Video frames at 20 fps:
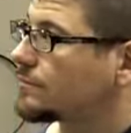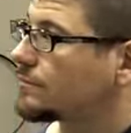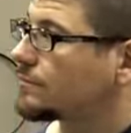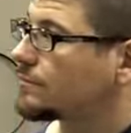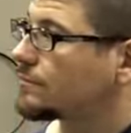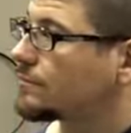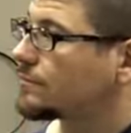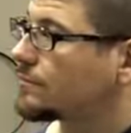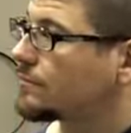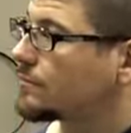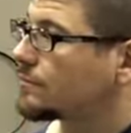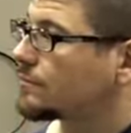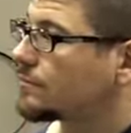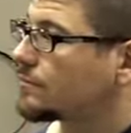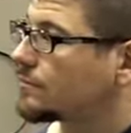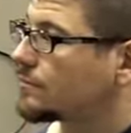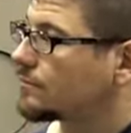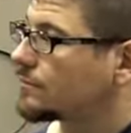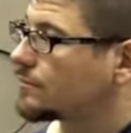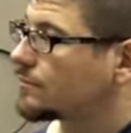
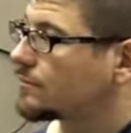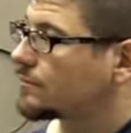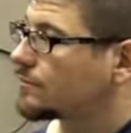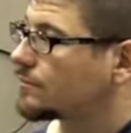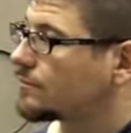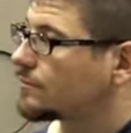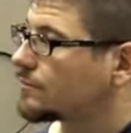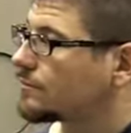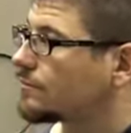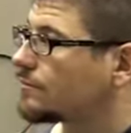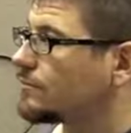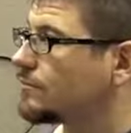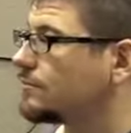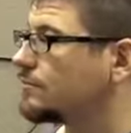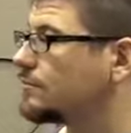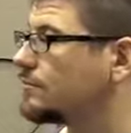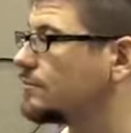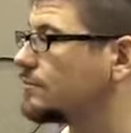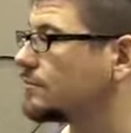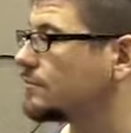
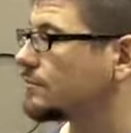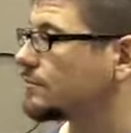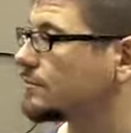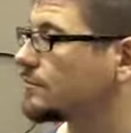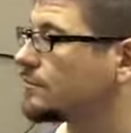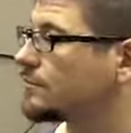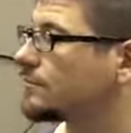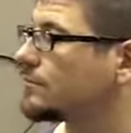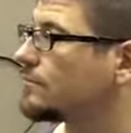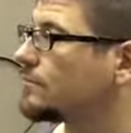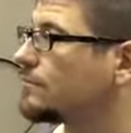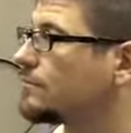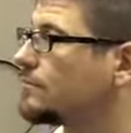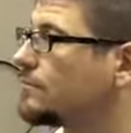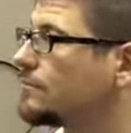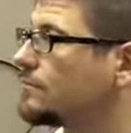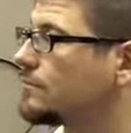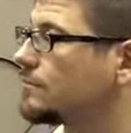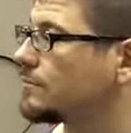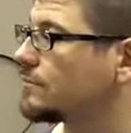
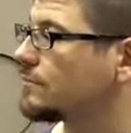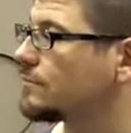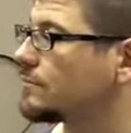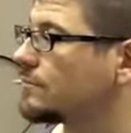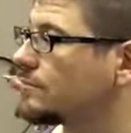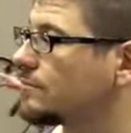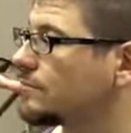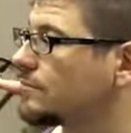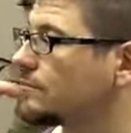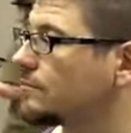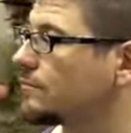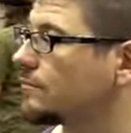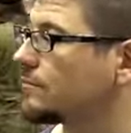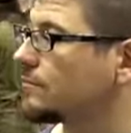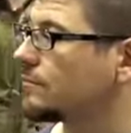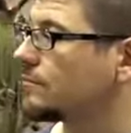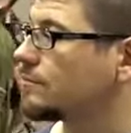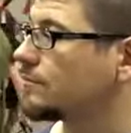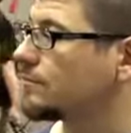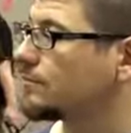
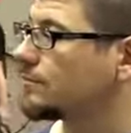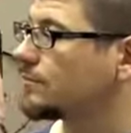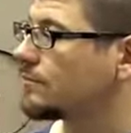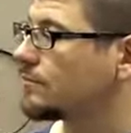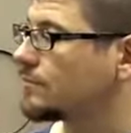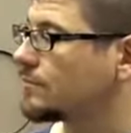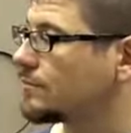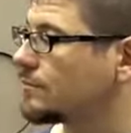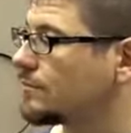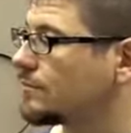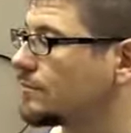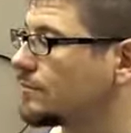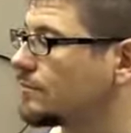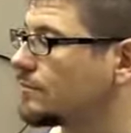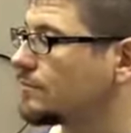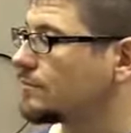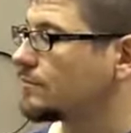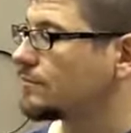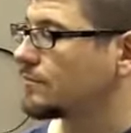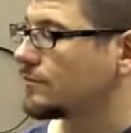
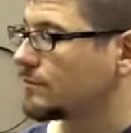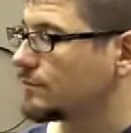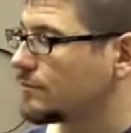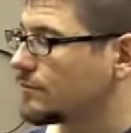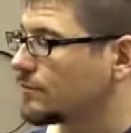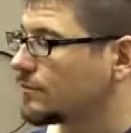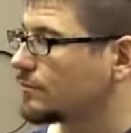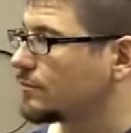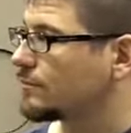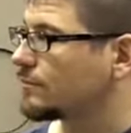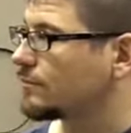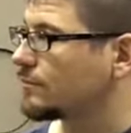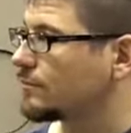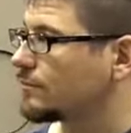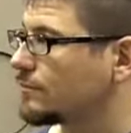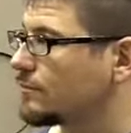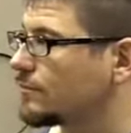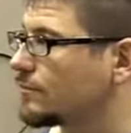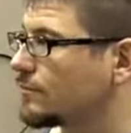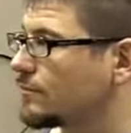
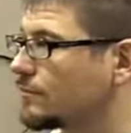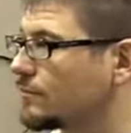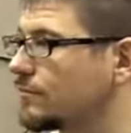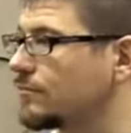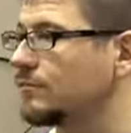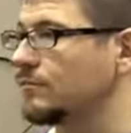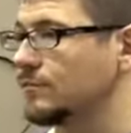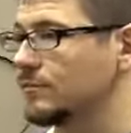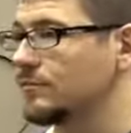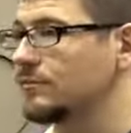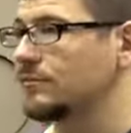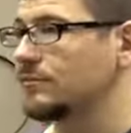This person isn't speaking.